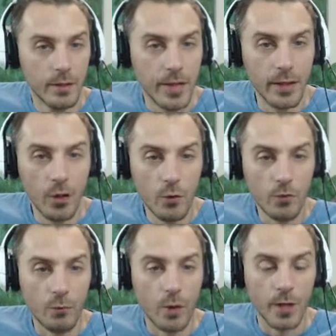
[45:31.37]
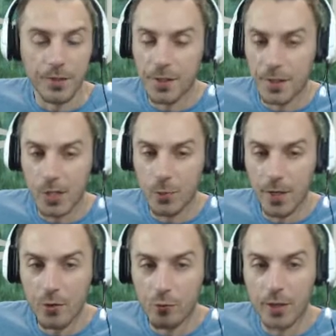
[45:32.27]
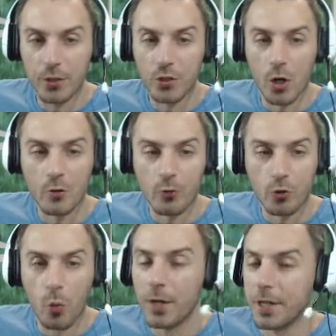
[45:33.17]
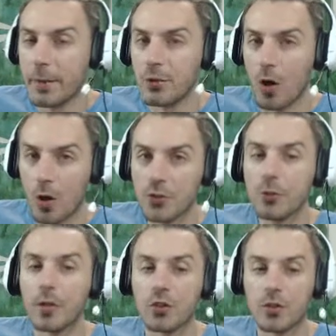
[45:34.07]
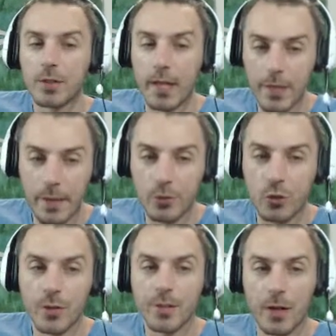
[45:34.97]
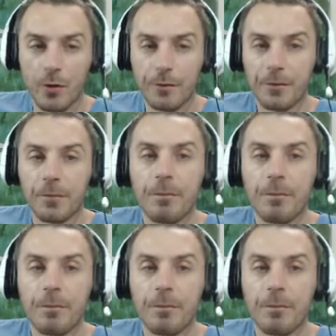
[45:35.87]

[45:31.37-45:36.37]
Tailo, 60 HP, reckless charge for 20 damage, also does 10 damage to itself.